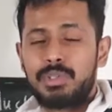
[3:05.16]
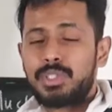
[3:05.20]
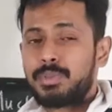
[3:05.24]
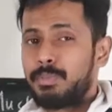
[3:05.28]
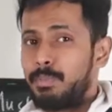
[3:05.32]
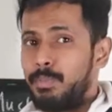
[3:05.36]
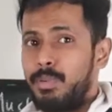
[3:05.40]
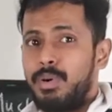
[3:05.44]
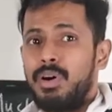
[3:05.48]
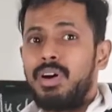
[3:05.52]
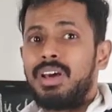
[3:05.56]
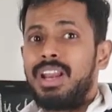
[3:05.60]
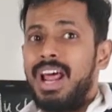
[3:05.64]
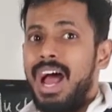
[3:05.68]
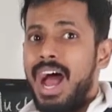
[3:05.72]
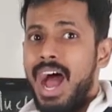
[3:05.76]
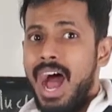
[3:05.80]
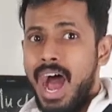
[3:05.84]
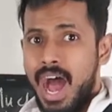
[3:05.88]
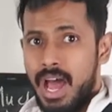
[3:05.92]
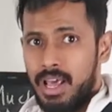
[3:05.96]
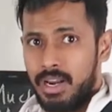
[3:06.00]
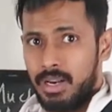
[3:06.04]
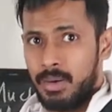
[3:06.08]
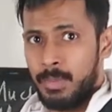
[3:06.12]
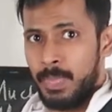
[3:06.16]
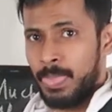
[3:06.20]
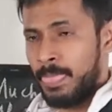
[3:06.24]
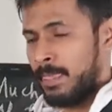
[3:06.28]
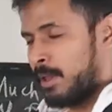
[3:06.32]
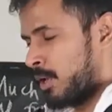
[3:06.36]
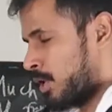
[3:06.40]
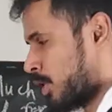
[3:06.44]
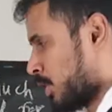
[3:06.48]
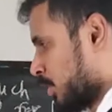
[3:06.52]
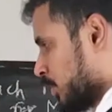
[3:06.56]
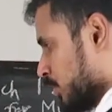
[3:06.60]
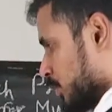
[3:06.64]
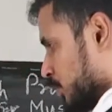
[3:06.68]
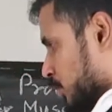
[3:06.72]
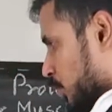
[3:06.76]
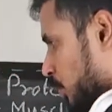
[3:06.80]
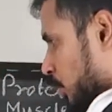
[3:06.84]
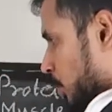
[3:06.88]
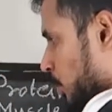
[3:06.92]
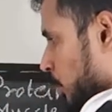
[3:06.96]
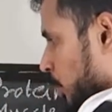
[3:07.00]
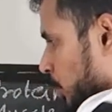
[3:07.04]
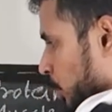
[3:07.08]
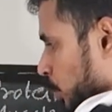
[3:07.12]
per hour.
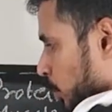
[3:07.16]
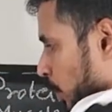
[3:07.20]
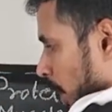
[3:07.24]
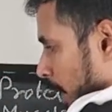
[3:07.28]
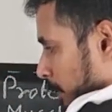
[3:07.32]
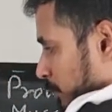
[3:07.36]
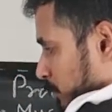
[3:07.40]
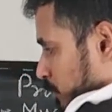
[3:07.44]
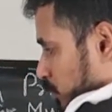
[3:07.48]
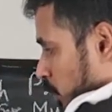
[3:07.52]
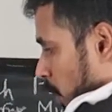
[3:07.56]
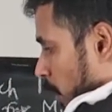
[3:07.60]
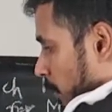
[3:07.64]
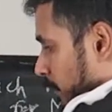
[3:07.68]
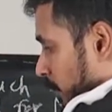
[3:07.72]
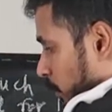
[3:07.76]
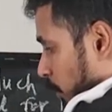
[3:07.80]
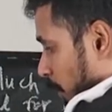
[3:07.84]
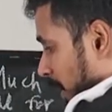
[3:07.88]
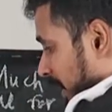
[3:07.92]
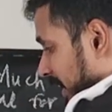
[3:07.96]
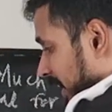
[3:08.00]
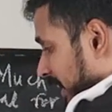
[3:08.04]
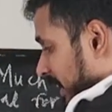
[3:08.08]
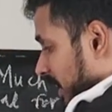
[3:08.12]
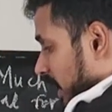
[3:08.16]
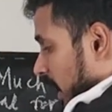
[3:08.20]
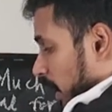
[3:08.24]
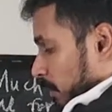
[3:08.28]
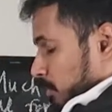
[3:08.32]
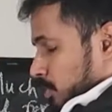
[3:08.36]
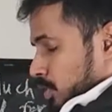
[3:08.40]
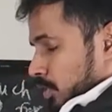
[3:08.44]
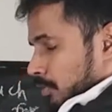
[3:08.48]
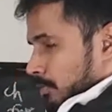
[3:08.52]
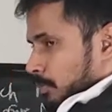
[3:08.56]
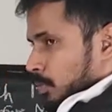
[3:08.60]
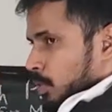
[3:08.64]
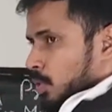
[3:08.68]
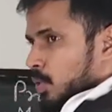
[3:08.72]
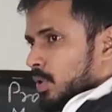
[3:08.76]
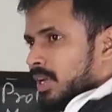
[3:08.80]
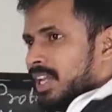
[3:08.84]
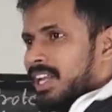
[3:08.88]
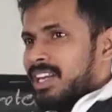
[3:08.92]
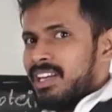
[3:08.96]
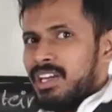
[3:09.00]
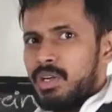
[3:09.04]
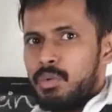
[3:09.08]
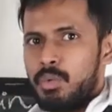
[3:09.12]
So to absorb 20 grams of
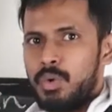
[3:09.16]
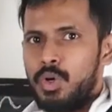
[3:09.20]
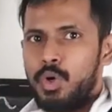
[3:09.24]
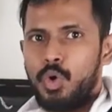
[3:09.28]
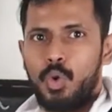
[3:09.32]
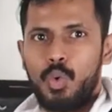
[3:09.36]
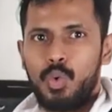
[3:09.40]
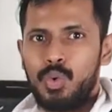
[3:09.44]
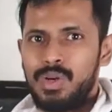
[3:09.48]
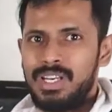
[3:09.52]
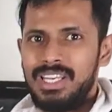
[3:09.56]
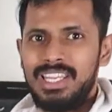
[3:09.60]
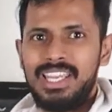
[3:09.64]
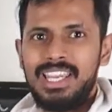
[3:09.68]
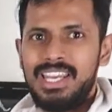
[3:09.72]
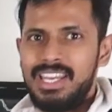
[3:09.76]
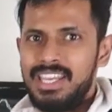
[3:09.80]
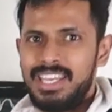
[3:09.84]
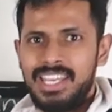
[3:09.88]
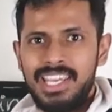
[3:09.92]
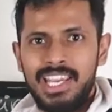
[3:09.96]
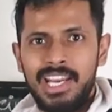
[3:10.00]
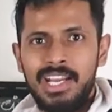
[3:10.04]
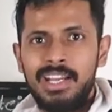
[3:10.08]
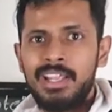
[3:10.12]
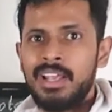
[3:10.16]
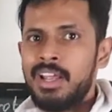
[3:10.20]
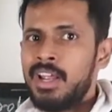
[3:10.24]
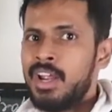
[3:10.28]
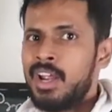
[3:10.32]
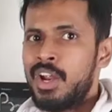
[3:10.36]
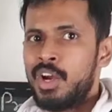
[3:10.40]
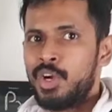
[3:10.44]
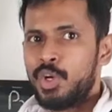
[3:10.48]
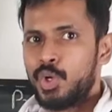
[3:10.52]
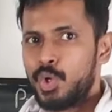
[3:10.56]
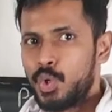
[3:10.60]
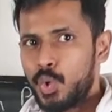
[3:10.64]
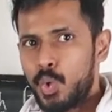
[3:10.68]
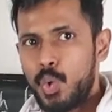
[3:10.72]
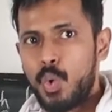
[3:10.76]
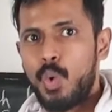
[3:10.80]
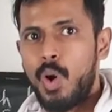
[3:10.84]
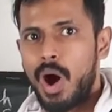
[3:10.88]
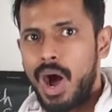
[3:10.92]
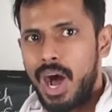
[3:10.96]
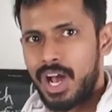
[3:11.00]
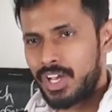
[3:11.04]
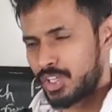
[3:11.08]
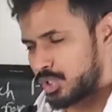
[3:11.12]
protein, it will only need 2
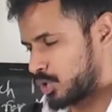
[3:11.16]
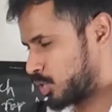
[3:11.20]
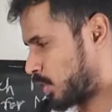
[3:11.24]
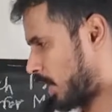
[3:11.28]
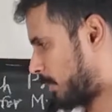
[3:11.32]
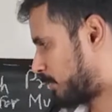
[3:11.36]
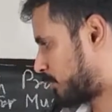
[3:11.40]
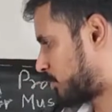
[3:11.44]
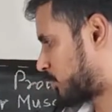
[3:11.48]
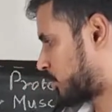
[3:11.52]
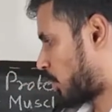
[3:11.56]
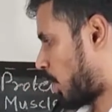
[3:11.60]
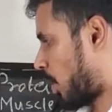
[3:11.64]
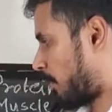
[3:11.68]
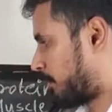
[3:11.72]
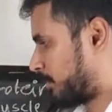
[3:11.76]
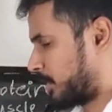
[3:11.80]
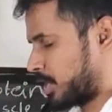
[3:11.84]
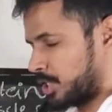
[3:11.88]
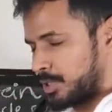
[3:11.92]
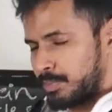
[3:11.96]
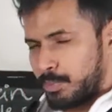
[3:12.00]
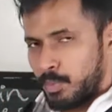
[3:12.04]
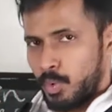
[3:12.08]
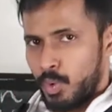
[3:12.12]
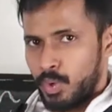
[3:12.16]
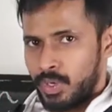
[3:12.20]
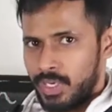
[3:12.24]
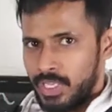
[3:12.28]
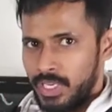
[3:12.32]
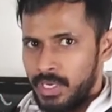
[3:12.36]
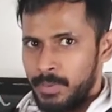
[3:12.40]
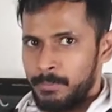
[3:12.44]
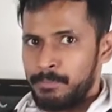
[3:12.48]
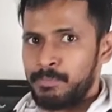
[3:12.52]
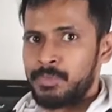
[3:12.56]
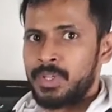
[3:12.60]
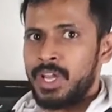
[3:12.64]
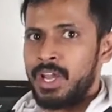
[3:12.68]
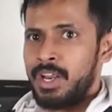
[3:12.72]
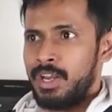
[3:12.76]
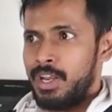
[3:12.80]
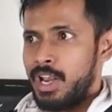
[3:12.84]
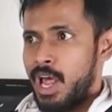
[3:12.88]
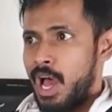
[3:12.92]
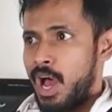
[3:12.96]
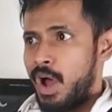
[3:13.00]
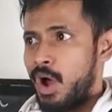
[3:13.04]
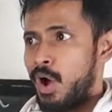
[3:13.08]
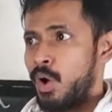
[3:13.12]
hours to absorb this protein.
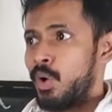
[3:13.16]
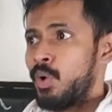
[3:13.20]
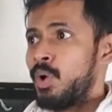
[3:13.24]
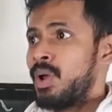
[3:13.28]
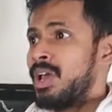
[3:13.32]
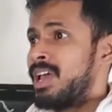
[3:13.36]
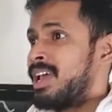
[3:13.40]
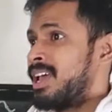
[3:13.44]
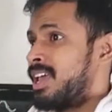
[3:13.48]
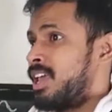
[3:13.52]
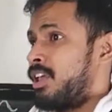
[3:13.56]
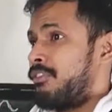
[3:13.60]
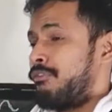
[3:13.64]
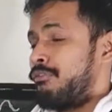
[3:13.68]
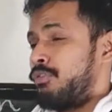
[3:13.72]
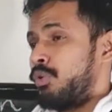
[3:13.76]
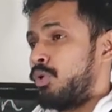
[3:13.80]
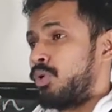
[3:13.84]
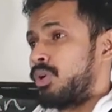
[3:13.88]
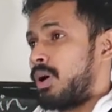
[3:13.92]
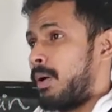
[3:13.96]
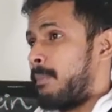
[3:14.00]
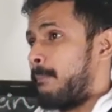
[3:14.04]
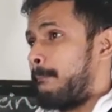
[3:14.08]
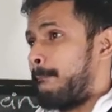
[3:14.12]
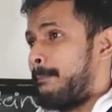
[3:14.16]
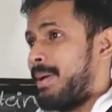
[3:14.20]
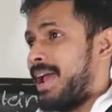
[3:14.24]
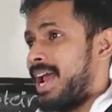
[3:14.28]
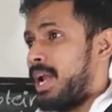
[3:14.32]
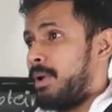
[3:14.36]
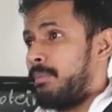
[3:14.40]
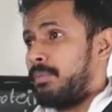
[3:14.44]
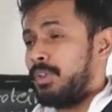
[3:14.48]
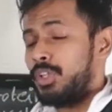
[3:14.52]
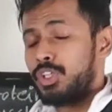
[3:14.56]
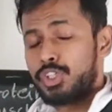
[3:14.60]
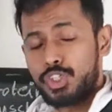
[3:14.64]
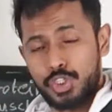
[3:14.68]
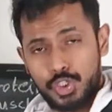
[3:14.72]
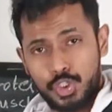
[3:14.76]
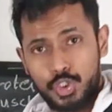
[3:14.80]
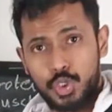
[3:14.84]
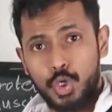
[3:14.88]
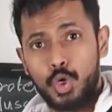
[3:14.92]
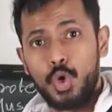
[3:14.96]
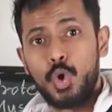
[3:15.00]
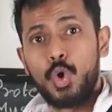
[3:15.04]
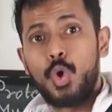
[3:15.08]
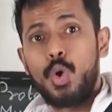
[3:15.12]
Now if you compare it with the
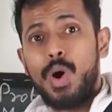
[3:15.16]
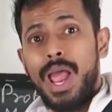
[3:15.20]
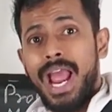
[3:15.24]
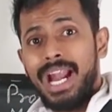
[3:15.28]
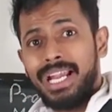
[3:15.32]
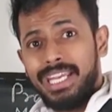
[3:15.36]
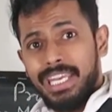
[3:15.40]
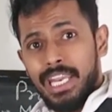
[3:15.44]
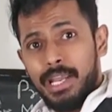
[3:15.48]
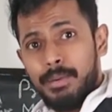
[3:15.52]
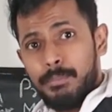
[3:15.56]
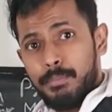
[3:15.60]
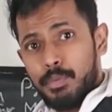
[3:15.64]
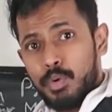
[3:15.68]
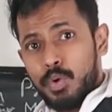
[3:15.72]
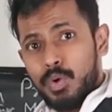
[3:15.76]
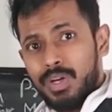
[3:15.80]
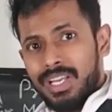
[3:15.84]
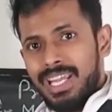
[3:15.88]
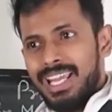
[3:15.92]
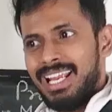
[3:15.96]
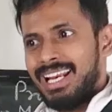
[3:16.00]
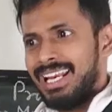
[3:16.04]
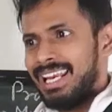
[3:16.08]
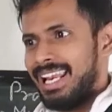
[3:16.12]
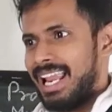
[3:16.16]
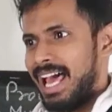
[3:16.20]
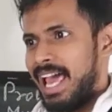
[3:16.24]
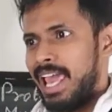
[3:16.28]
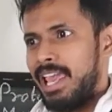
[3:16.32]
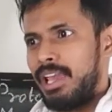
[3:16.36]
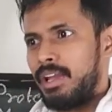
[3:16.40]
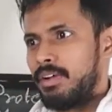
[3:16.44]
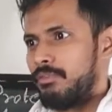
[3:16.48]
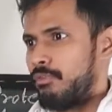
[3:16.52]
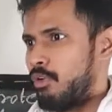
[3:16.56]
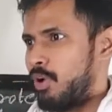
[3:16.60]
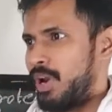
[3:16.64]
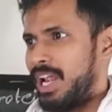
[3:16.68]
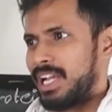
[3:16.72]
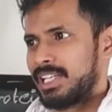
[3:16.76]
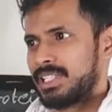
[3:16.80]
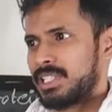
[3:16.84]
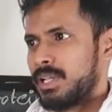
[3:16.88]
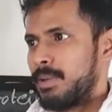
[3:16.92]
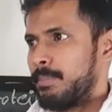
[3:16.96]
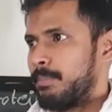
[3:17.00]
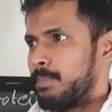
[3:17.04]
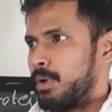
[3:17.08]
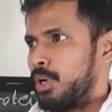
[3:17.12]
slow acting protein, like for
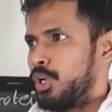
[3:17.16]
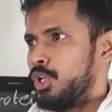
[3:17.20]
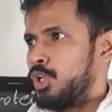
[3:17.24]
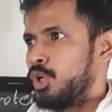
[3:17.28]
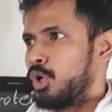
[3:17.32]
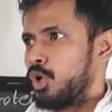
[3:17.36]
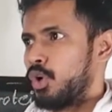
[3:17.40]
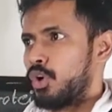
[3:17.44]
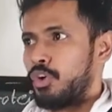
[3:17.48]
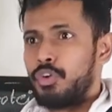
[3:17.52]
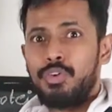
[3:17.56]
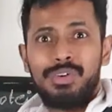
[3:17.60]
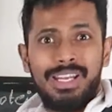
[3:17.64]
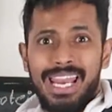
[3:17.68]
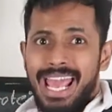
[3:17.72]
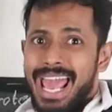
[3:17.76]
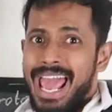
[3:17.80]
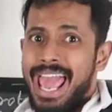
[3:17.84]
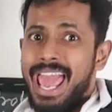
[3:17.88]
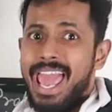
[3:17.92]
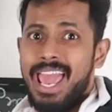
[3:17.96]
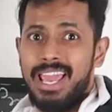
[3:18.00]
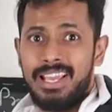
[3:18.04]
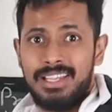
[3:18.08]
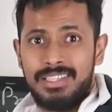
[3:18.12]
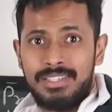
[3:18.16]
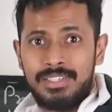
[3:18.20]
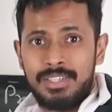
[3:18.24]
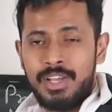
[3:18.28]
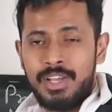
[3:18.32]
example you cooked eggs